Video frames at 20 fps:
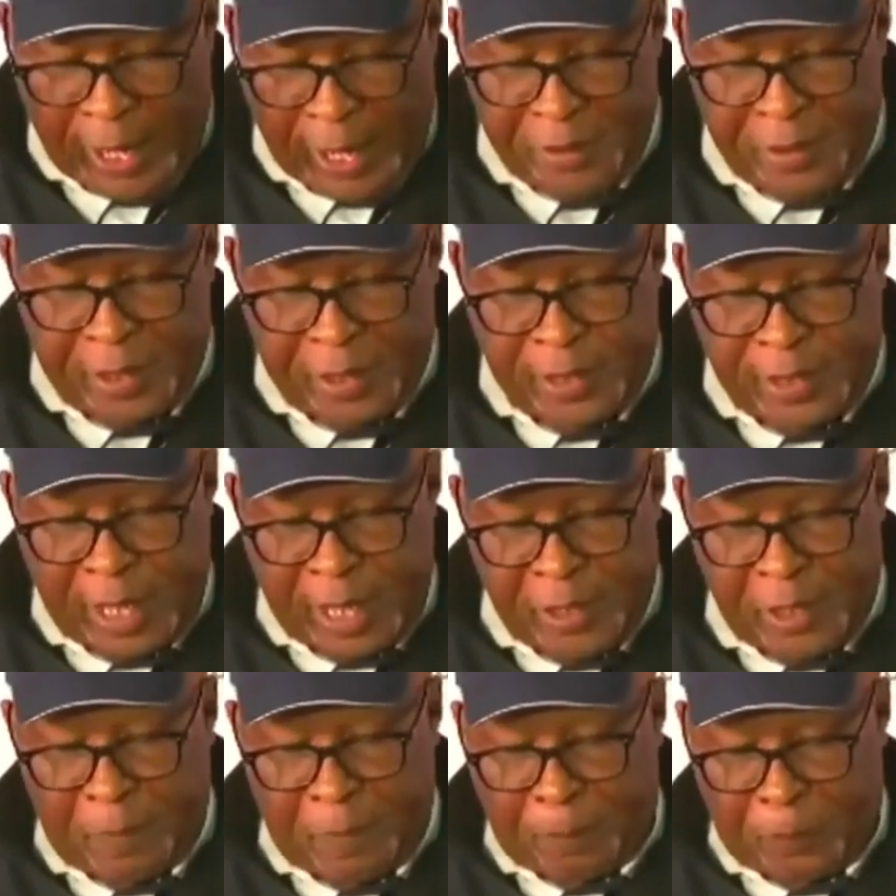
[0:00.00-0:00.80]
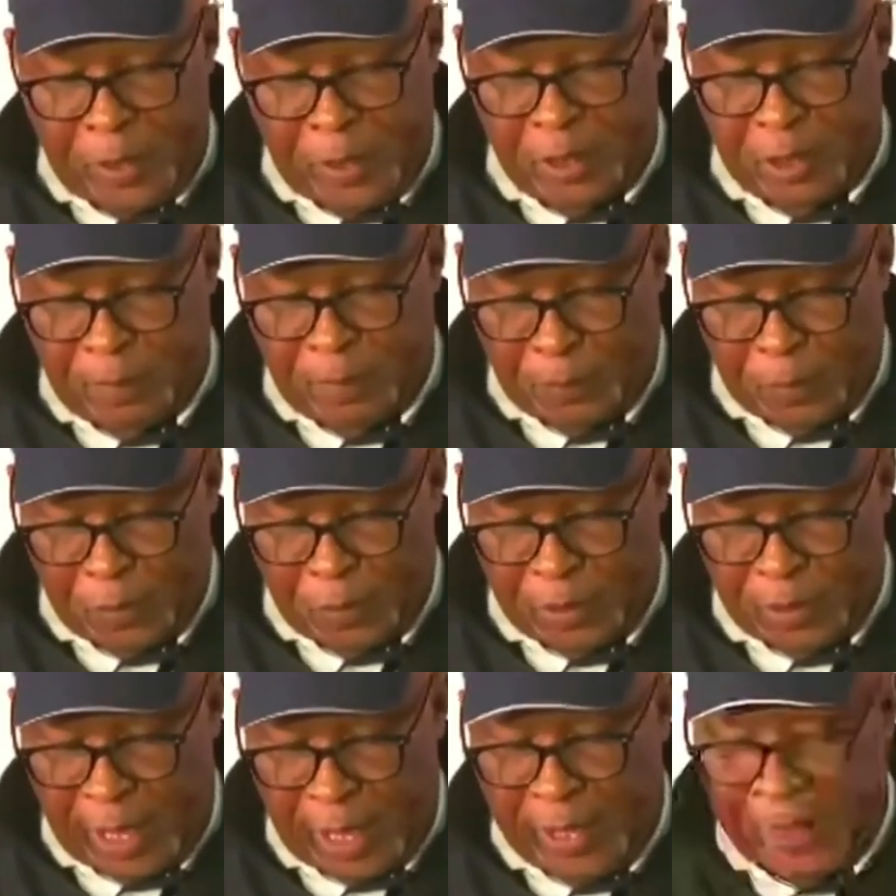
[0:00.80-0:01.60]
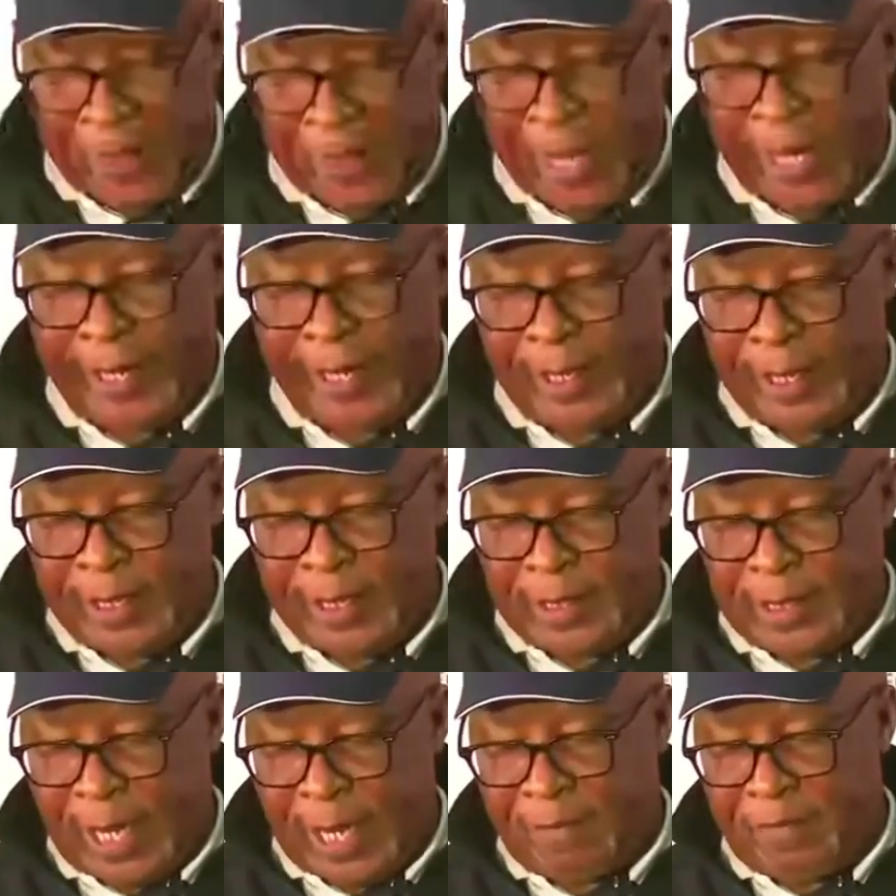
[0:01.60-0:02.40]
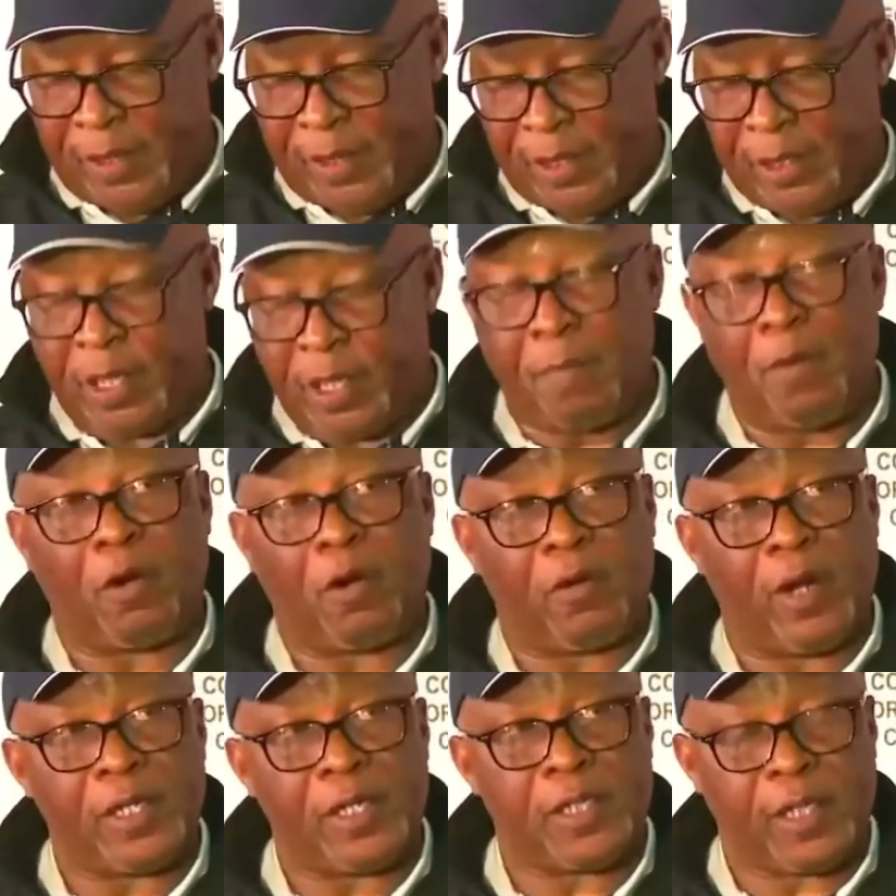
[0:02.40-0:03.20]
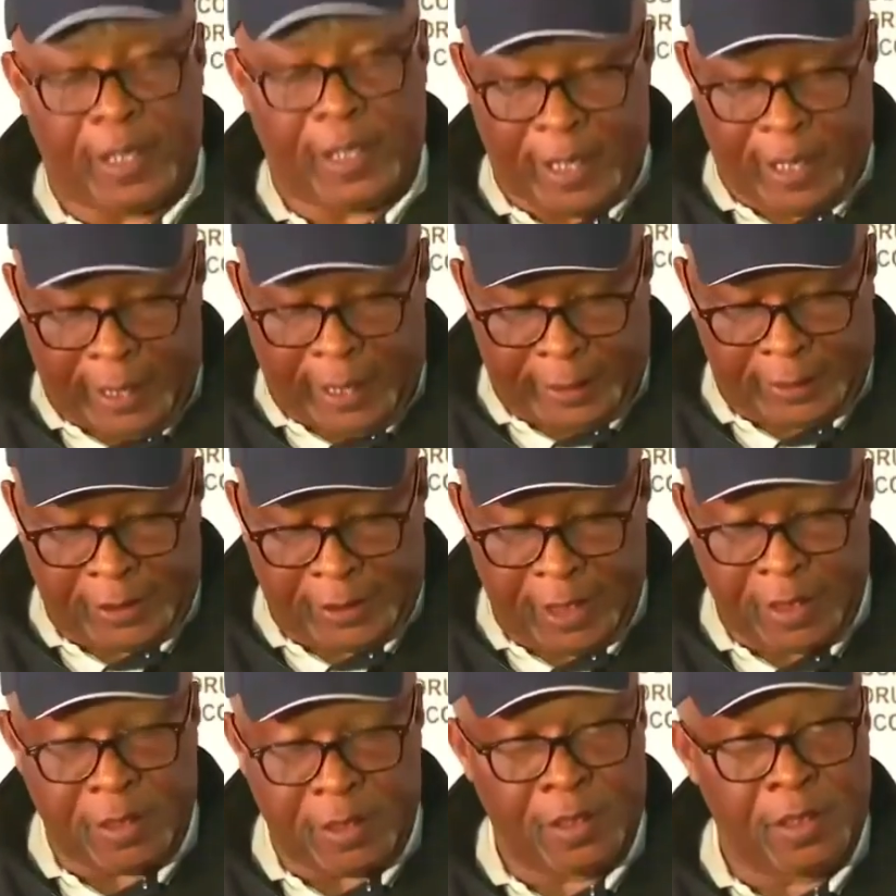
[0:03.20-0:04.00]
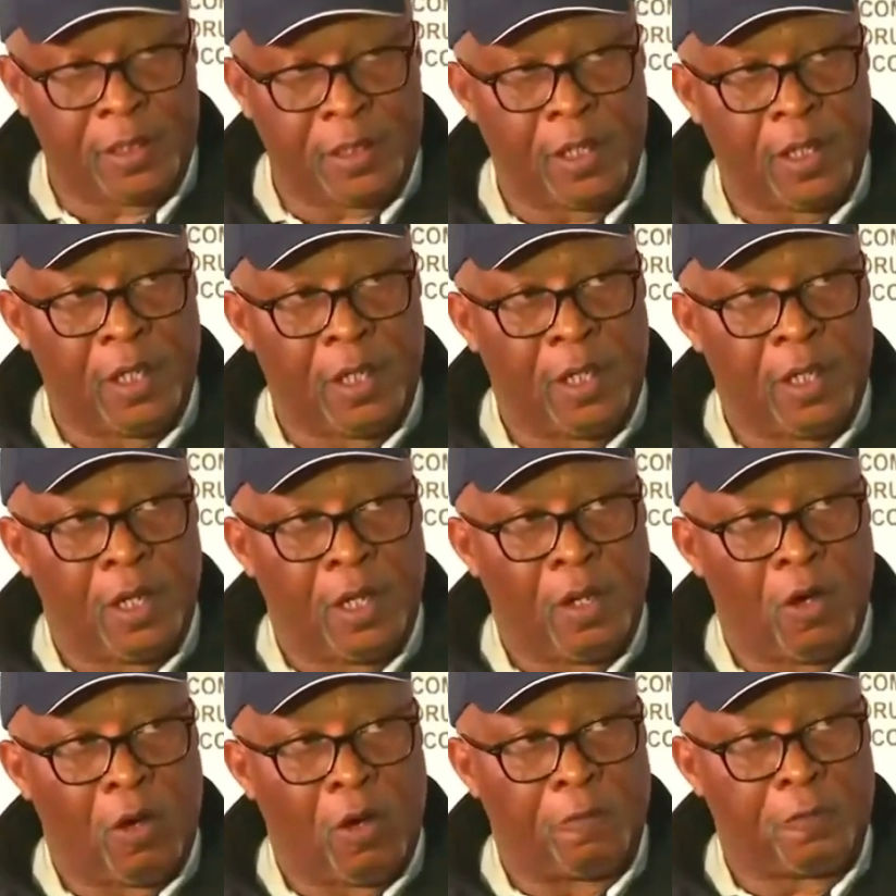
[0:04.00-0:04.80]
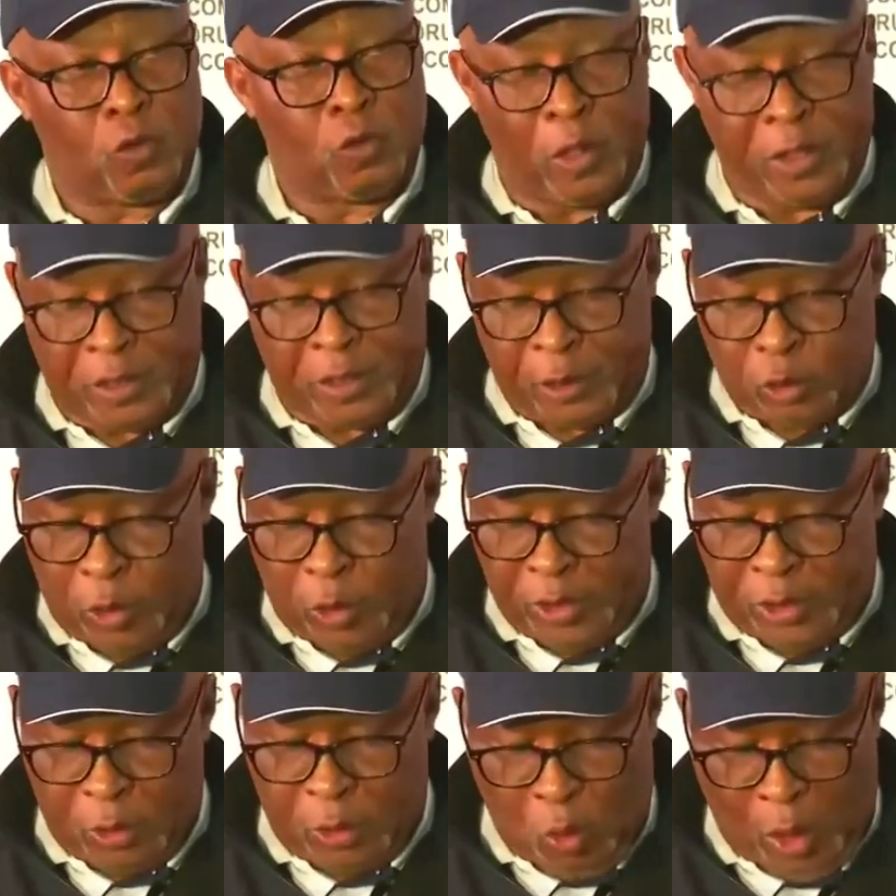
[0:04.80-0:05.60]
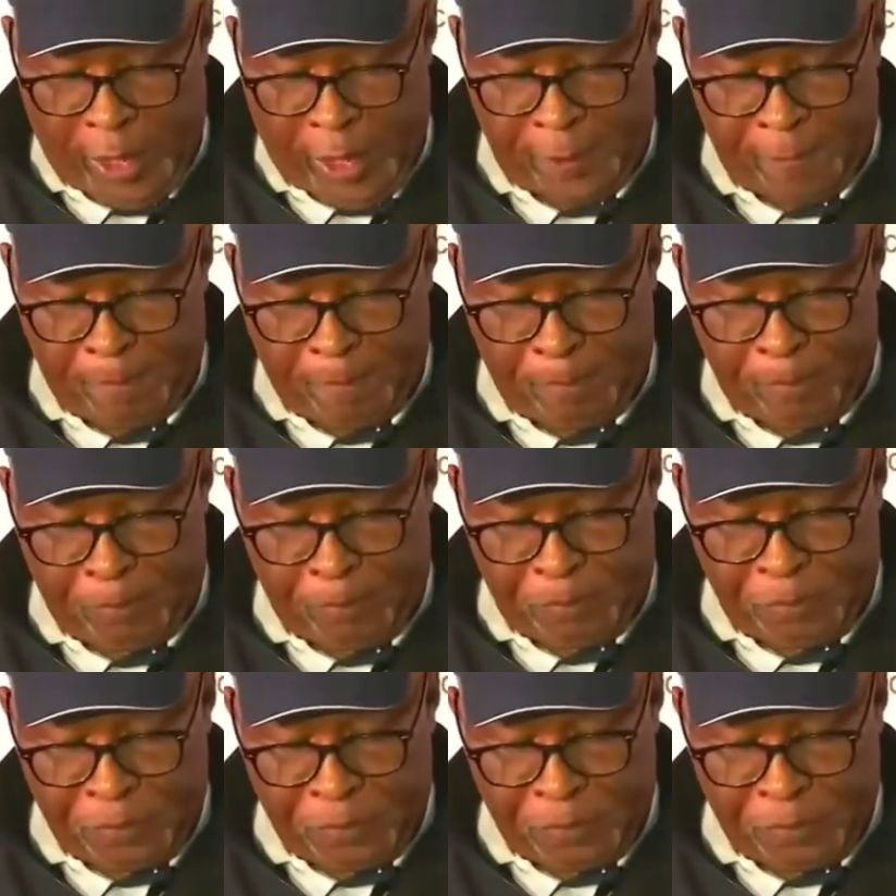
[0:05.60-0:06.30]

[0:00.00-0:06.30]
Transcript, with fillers: and the SADC principles and guidelines governing democratic elections of 2021.